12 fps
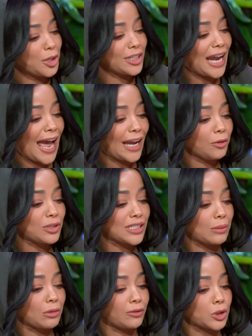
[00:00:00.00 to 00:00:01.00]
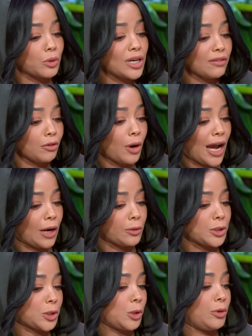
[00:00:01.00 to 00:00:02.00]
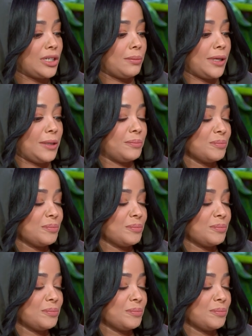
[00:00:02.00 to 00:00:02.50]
could hang with someone for 24 hours, who would it be?